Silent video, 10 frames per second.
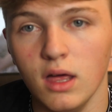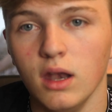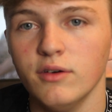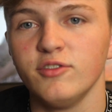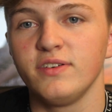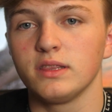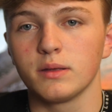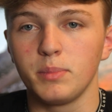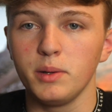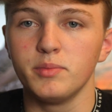Another thing
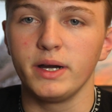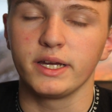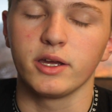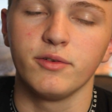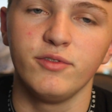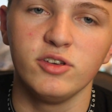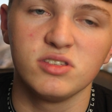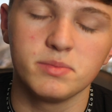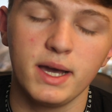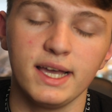that people might get
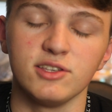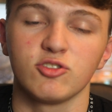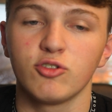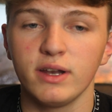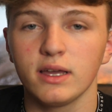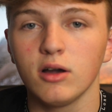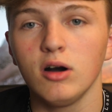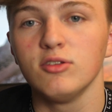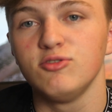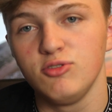confused about is credit
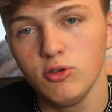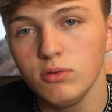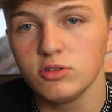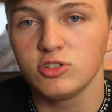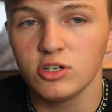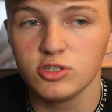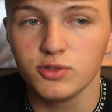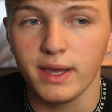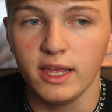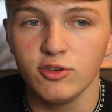cards do not charge
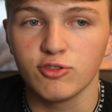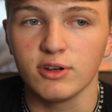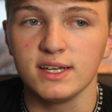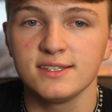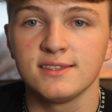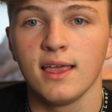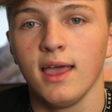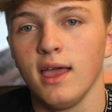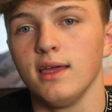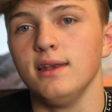you interest
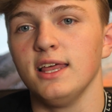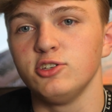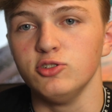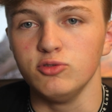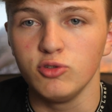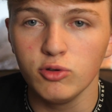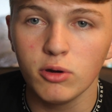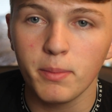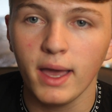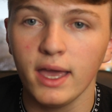unless you do
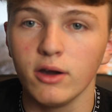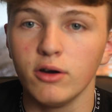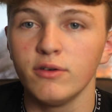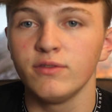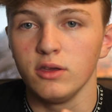not pay off